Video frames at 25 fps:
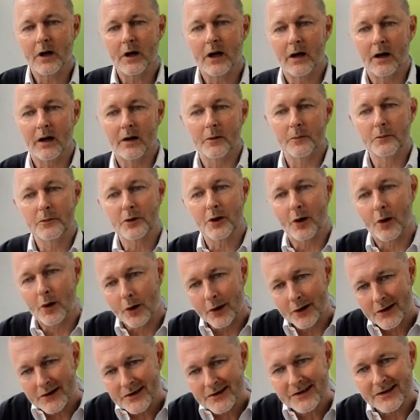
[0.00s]

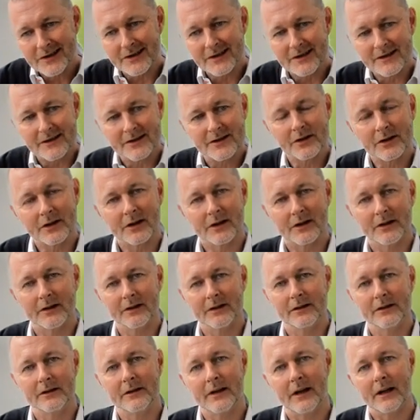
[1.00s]
priorities
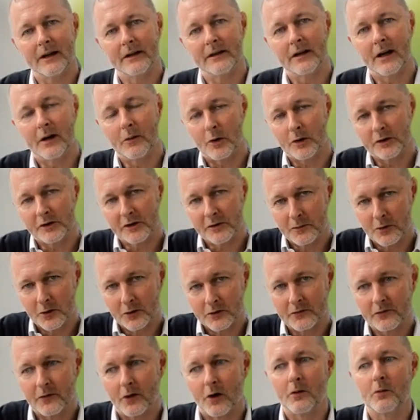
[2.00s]
that I want to put
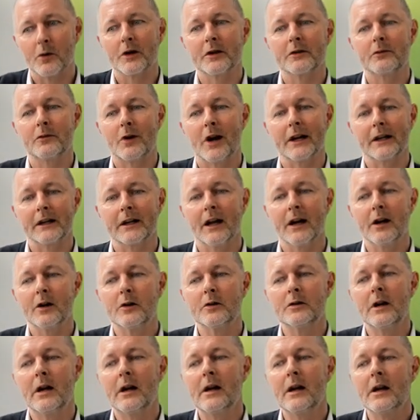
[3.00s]
forward right
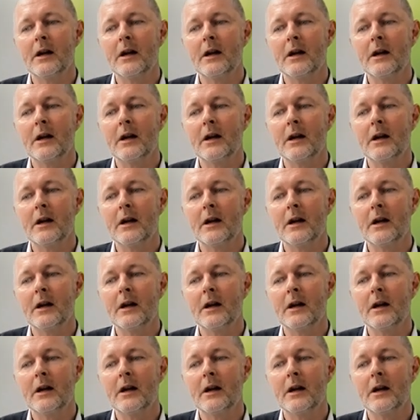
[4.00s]
now.